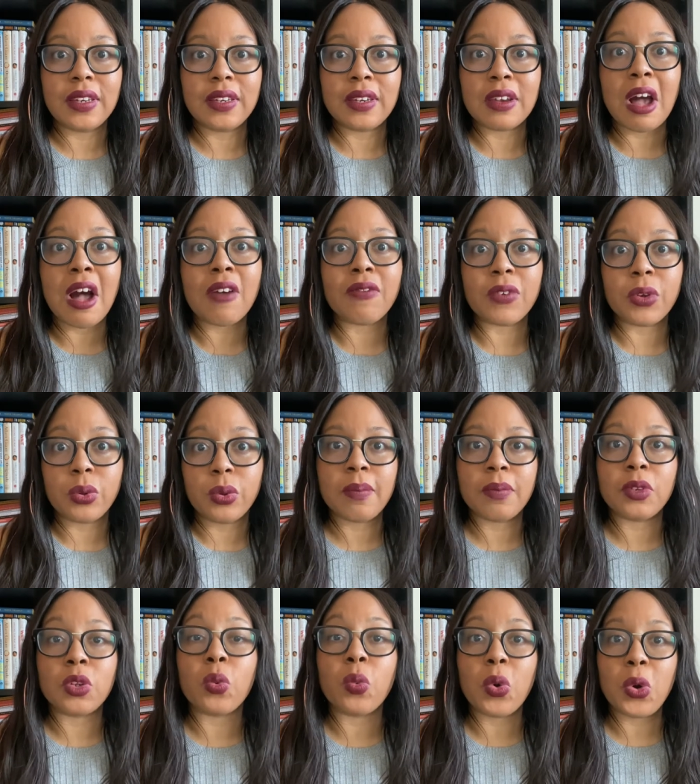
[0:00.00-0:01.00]
novel,
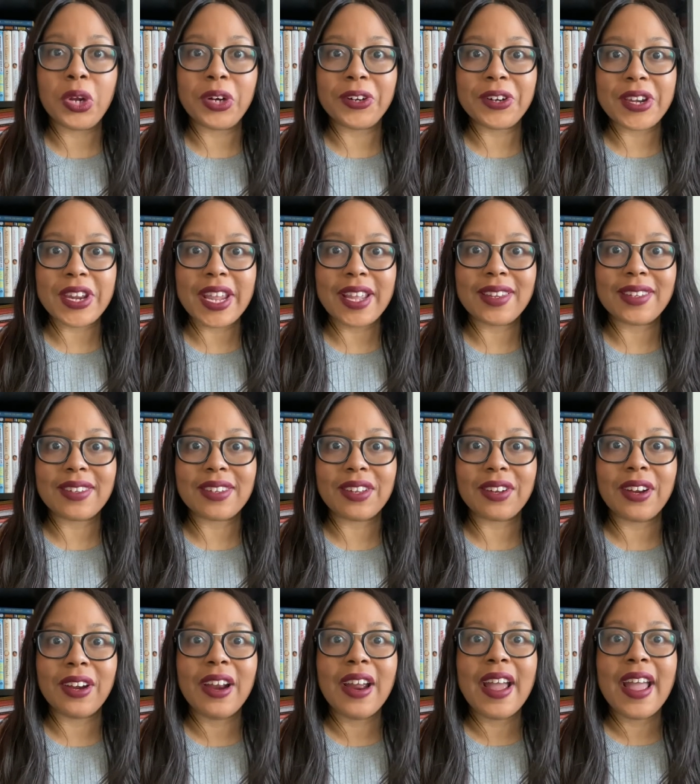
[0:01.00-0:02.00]
The Water
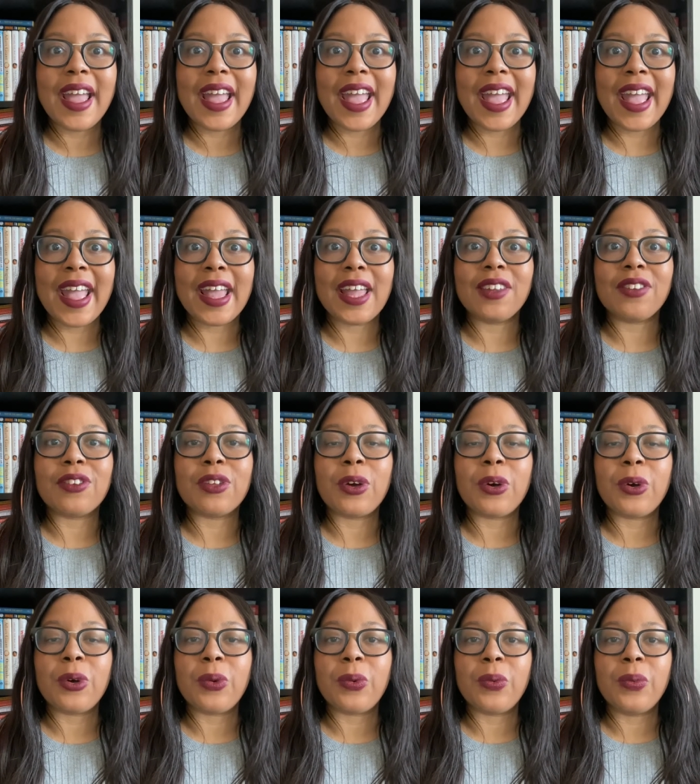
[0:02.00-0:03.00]
Dancer. And
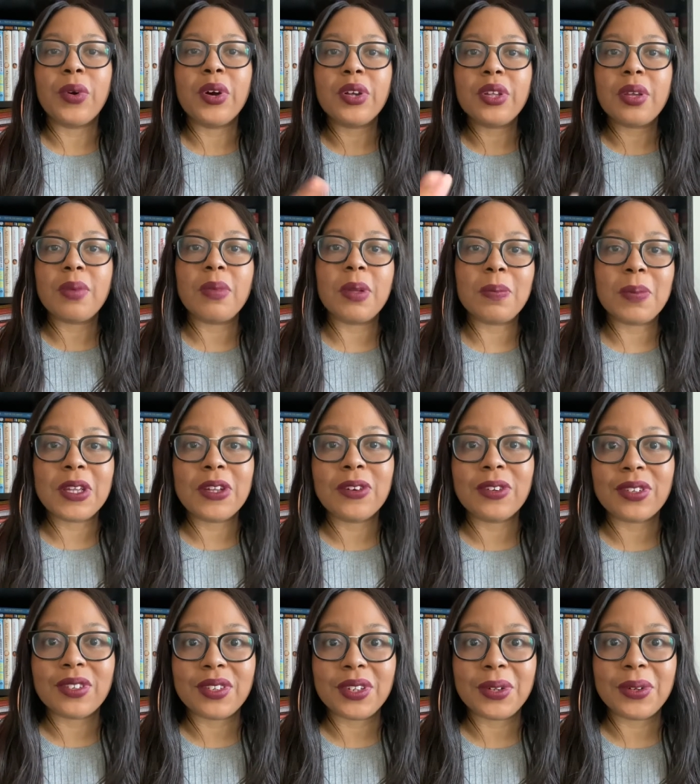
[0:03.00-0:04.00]
so William and Peter
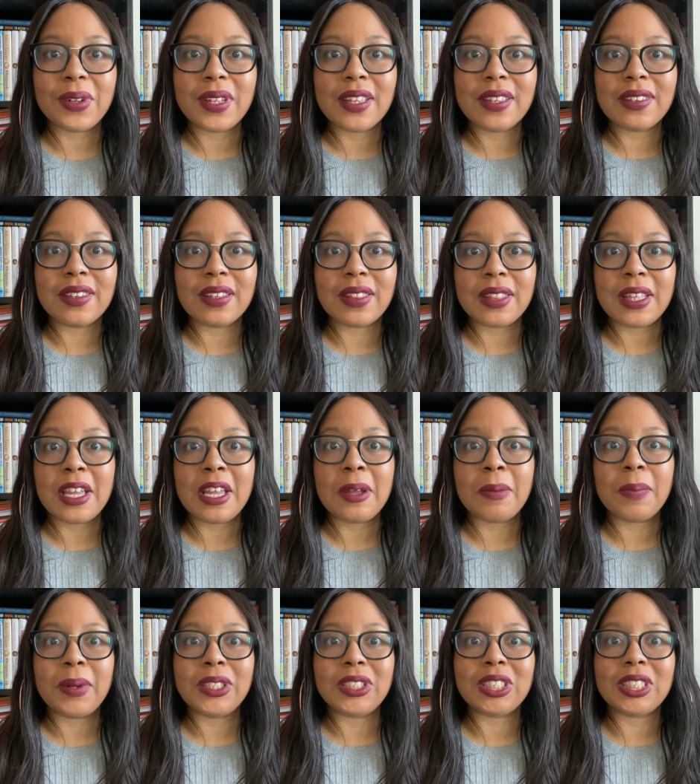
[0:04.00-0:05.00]
Still is a thing,
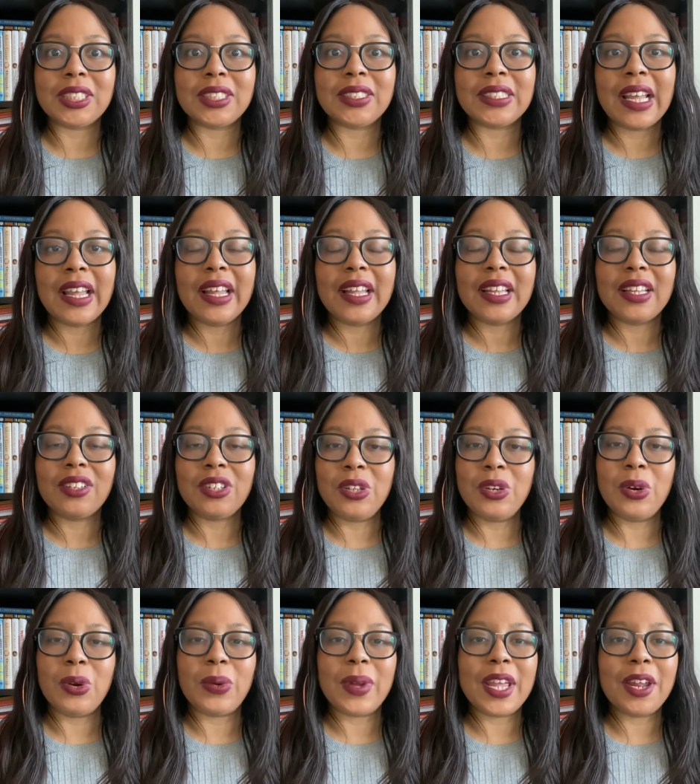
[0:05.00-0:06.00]
but just, you
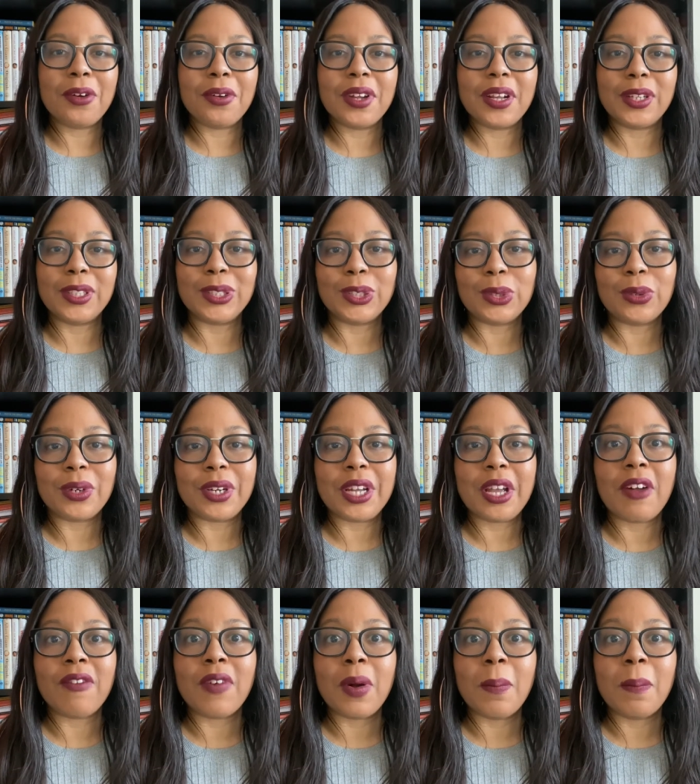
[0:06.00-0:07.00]
know, hearing a story
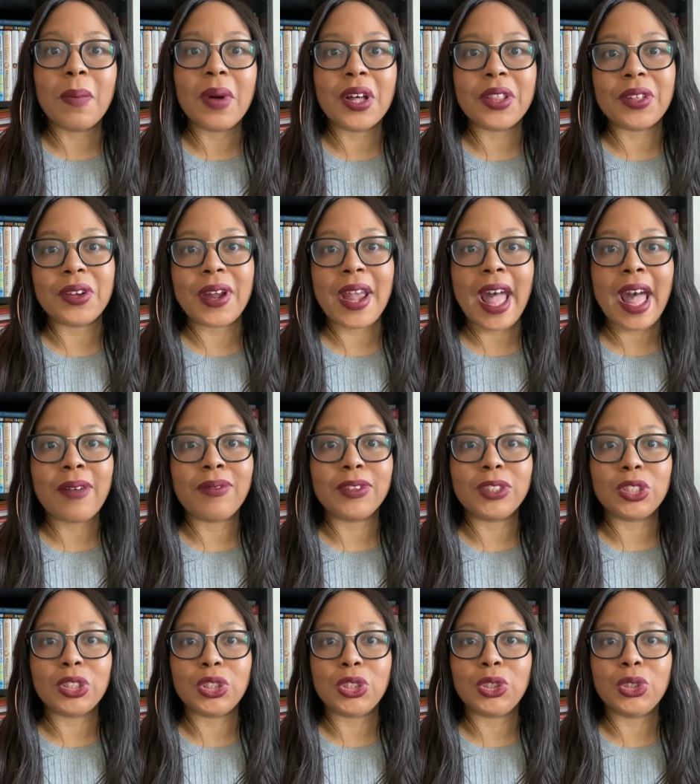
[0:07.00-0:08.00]
of a mother having
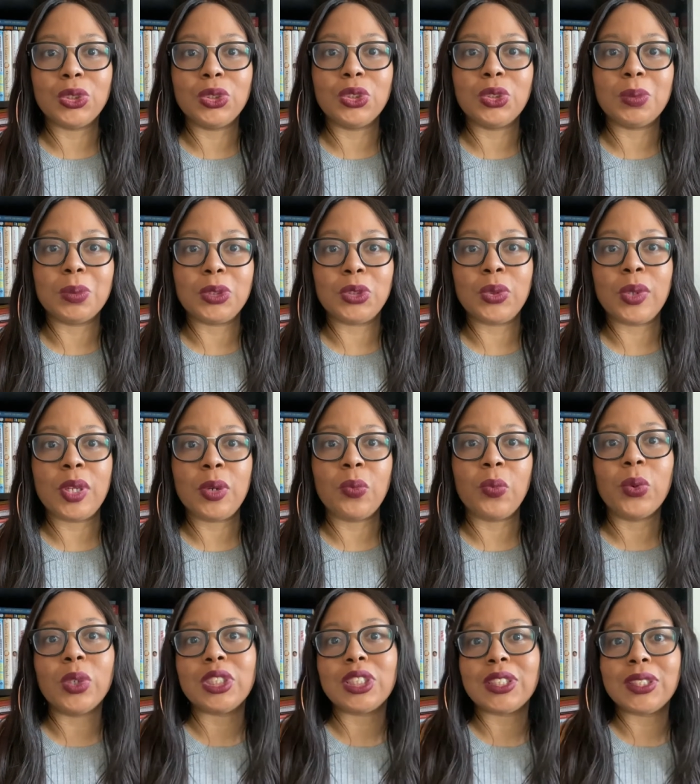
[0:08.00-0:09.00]
to choose between
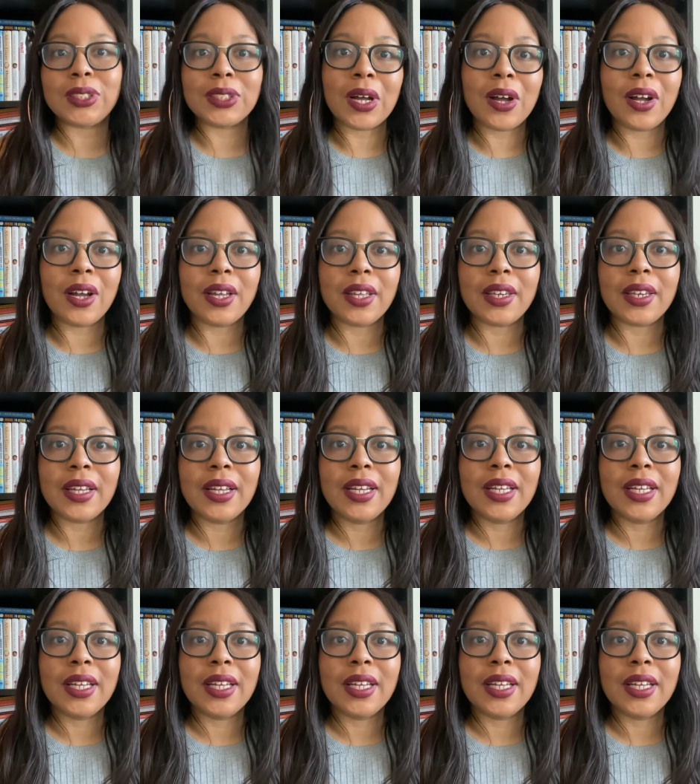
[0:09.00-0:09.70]
which son,